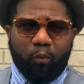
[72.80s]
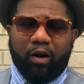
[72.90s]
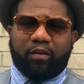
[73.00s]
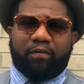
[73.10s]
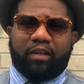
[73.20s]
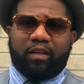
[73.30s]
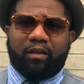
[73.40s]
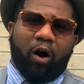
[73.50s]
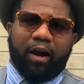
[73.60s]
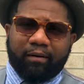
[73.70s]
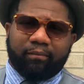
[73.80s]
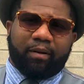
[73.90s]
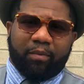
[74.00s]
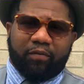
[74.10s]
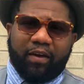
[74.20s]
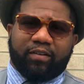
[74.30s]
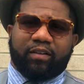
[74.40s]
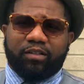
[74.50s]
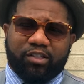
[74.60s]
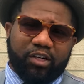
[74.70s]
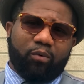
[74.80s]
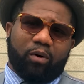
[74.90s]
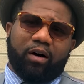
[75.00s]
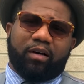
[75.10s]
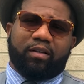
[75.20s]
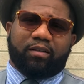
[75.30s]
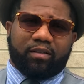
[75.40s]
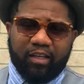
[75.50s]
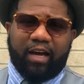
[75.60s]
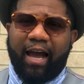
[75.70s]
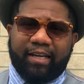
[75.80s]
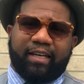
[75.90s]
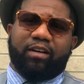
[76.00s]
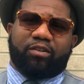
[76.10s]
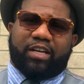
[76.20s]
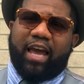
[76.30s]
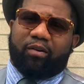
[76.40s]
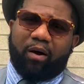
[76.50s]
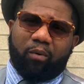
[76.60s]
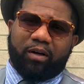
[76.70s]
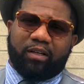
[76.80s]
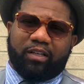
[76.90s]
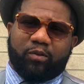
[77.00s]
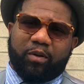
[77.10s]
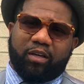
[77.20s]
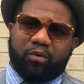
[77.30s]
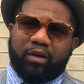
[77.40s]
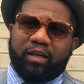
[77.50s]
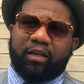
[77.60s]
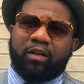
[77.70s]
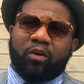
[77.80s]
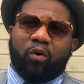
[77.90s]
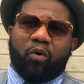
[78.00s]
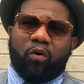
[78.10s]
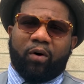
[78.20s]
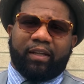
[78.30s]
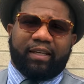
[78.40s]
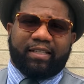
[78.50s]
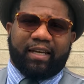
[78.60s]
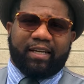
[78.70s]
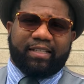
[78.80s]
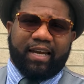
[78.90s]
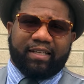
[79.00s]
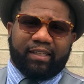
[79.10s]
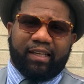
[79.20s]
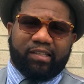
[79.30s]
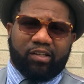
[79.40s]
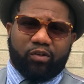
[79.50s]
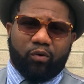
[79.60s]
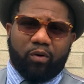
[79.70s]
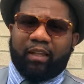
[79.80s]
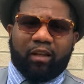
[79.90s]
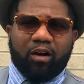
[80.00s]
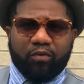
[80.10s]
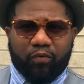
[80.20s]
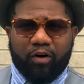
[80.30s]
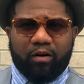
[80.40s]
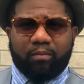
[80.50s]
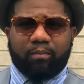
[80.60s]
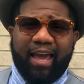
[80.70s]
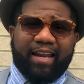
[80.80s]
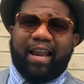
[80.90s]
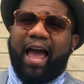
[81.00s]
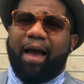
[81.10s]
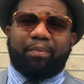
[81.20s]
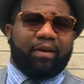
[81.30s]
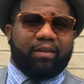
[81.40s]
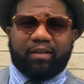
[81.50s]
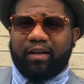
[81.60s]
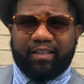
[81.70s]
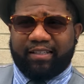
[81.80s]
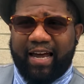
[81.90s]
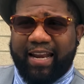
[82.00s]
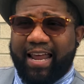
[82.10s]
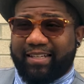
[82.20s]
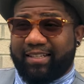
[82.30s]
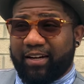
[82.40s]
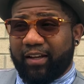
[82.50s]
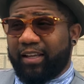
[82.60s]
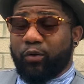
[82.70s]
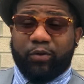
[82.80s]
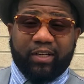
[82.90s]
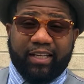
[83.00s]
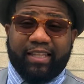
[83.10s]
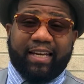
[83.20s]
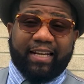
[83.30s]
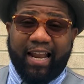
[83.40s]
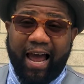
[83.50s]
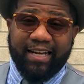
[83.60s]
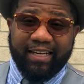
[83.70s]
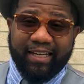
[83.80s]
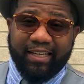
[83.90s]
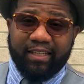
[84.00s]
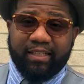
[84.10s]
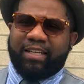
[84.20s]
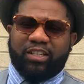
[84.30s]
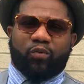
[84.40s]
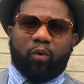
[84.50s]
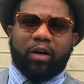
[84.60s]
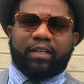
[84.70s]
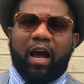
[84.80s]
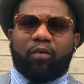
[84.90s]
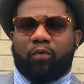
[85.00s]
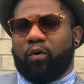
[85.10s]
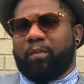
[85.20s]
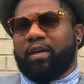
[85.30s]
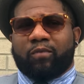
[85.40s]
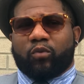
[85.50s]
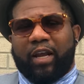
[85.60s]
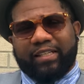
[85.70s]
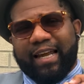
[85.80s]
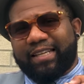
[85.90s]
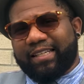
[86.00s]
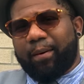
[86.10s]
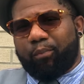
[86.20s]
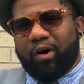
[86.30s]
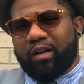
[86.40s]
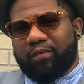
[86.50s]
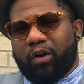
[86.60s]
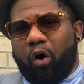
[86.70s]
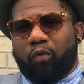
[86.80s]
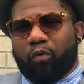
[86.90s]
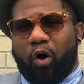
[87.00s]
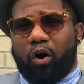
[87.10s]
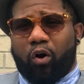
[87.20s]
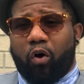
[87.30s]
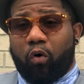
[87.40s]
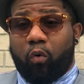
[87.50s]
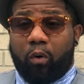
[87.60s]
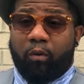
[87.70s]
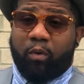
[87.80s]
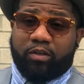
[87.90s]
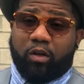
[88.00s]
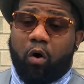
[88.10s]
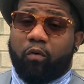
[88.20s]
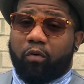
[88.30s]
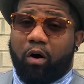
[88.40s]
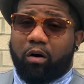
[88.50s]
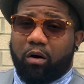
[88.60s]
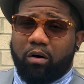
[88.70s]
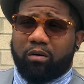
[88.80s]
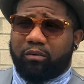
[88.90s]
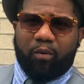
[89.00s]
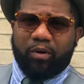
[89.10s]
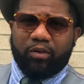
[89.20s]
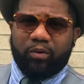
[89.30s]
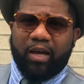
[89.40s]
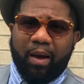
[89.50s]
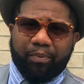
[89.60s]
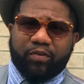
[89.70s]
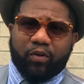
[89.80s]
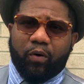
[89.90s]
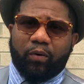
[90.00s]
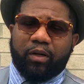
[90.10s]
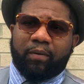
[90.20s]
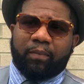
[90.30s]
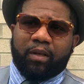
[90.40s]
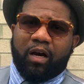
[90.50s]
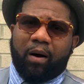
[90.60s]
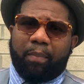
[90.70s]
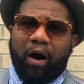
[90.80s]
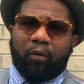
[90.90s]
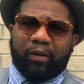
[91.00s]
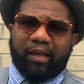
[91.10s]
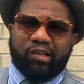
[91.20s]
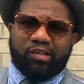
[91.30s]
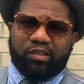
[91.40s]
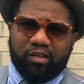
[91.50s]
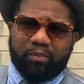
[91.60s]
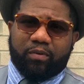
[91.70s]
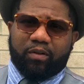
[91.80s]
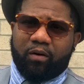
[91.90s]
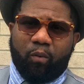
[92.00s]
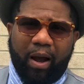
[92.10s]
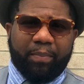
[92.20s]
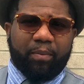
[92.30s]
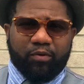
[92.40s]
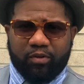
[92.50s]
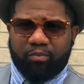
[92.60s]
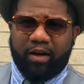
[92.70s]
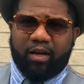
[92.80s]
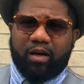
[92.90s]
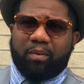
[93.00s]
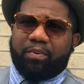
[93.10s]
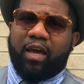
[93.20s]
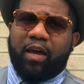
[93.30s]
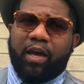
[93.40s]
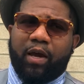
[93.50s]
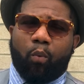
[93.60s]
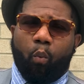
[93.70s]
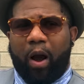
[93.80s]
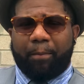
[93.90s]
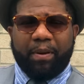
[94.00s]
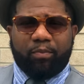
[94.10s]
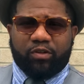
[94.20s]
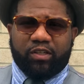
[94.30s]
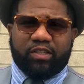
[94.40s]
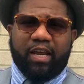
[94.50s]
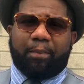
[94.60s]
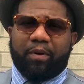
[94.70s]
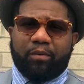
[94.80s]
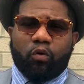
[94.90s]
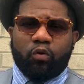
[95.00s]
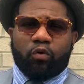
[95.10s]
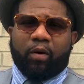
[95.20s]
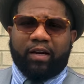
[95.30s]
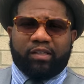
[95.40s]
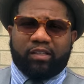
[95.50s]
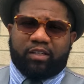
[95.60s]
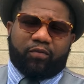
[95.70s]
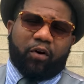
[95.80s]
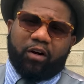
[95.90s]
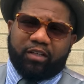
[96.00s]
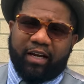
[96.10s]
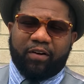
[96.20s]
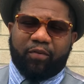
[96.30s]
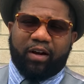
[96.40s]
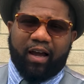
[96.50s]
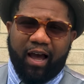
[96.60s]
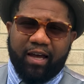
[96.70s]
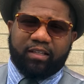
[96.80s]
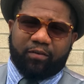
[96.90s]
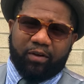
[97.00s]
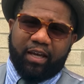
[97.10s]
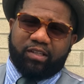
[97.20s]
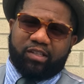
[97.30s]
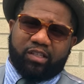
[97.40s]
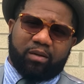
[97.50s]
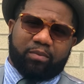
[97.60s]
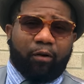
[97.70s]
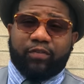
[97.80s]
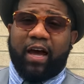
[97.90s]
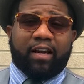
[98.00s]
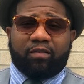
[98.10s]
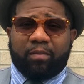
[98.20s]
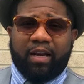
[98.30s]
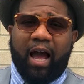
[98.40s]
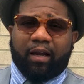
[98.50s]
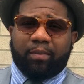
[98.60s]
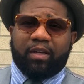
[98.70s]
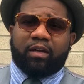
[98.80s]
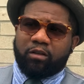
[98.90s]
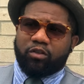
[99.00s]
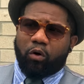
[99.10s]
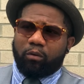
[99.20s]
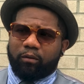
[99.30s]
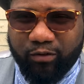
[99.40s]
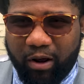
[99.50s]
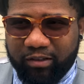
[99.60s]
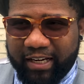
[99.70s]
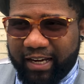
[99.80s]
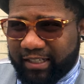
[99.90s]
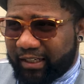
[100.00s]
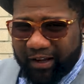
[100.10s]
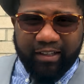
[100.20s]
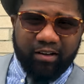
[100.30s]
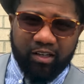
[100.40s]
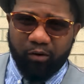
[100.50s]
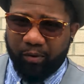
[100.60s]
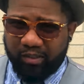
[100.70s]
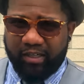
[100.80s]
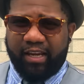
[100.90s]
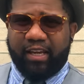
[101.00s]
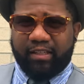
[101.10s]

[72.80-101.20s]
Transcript: one of the, all right, let me face it, she was the ideal channel I wanted to speak with, or at least to get a chance to listen to and learn from, and it happened. It's not necessarily due to anything that I did, it just worked out for me. So that's like step one of the overall goal. What's the overall goal? I want to do an episode about relationships and why people should break up and why people should step in new directions as far as like different kinds of relationships outside of monogamy. So that's why I was dancing. Like that was a good reason to